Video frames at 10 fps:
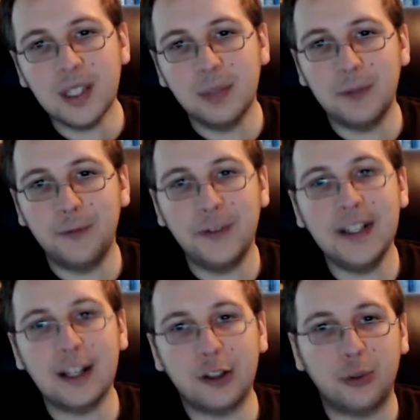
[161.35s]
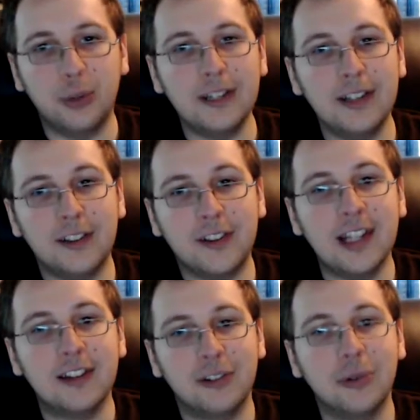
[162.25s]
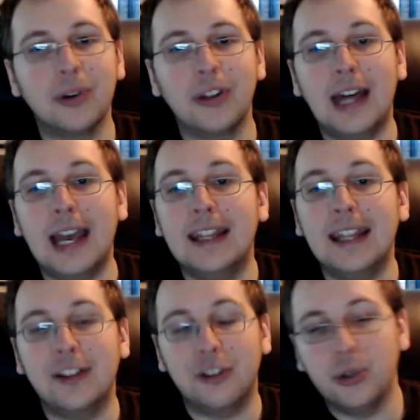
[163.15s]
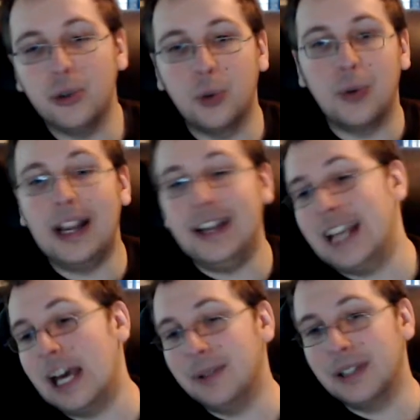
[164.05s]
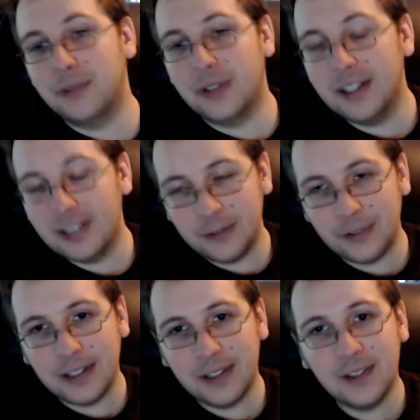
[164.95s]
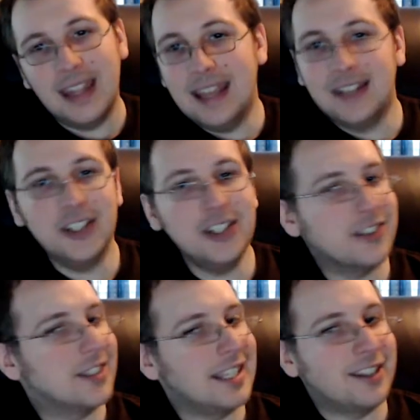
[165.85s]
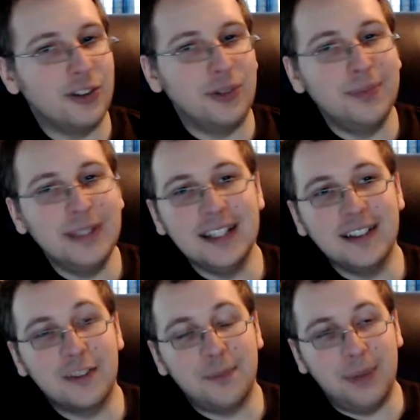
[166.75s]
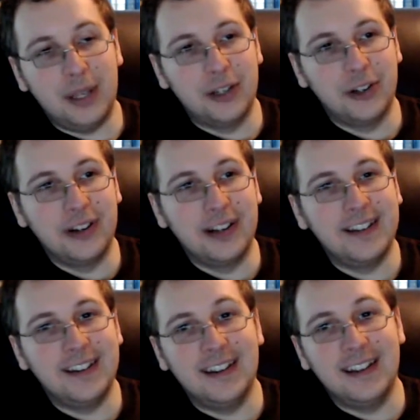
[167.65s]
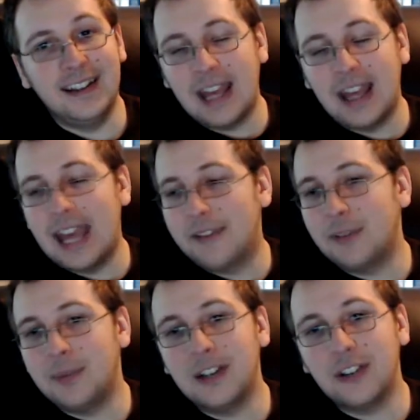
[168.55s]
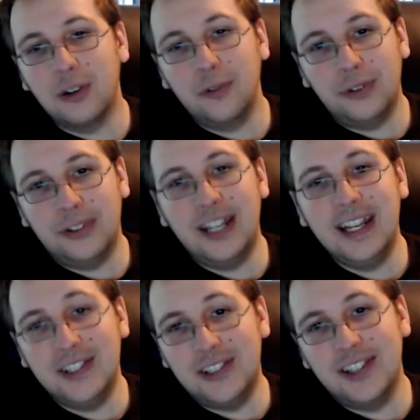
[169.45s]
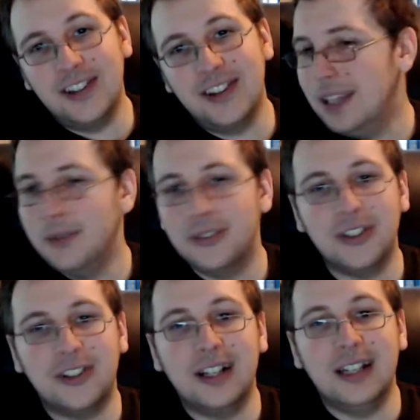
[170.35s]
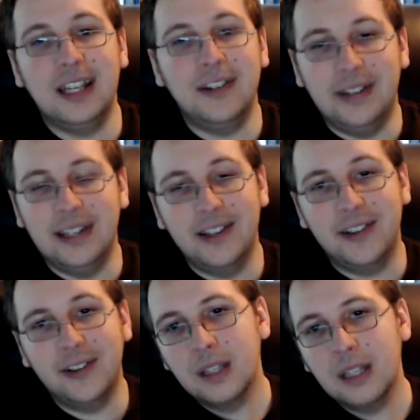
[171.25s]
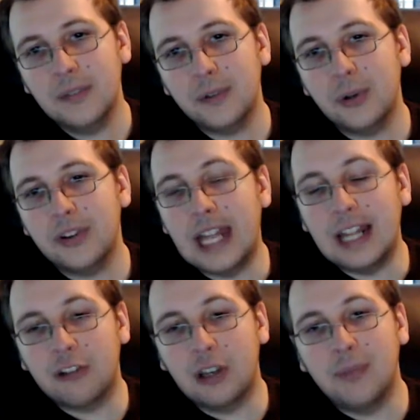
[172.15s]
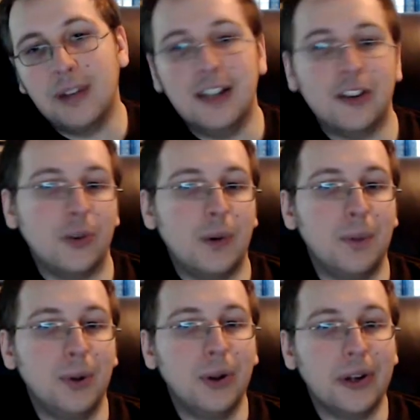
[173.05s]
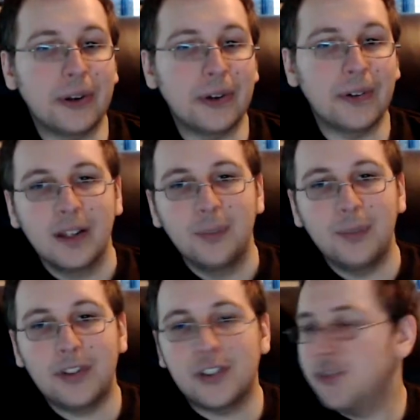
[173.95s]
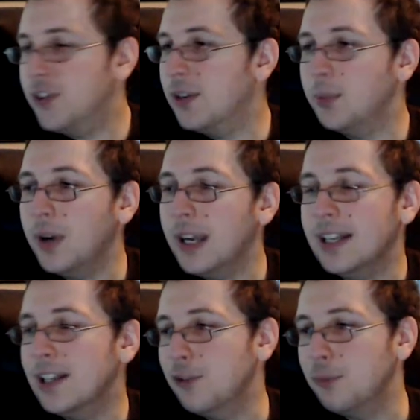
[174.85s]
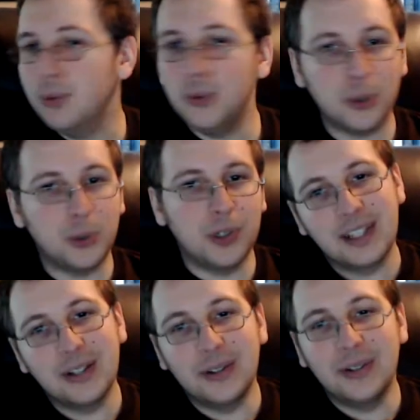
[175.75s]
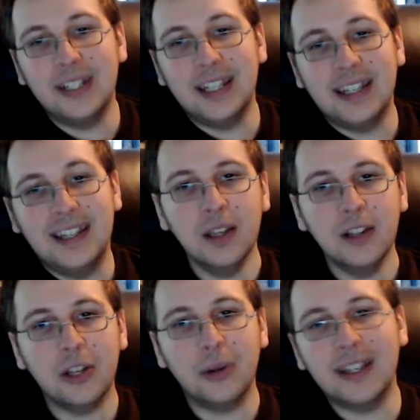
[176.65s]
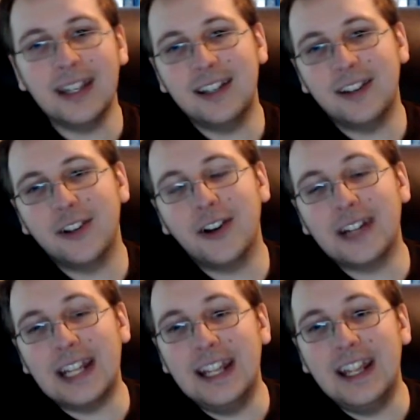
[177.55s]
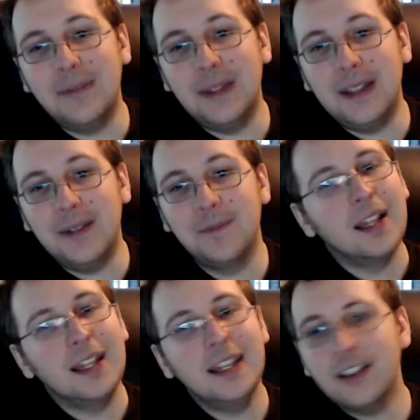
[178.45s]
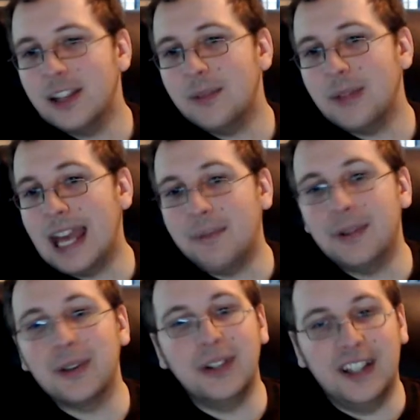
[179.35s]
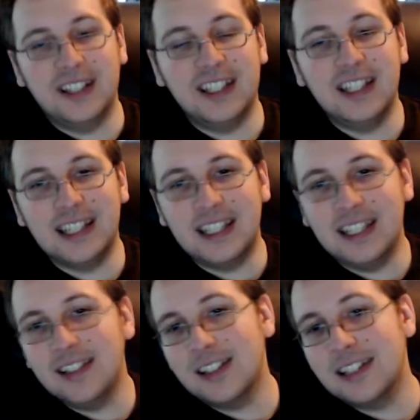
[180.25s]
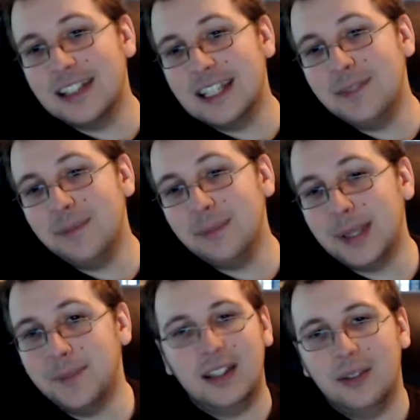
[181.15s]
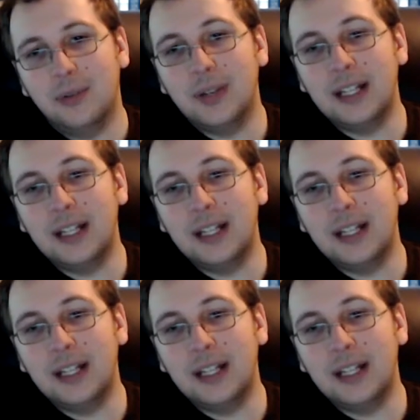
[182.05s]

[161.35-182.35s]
I mean, Phoenix quickly sees through her lie thanks to her wiretapping device he found, and she just gets so mean-spirited after being so flirtatious. It was just hilarious. And of course that incriminates her employer, Mr. Red White of Blue Court. Oh yeah. So we get to talk to him, and he seems happy-go-lucky like he is in the game, but what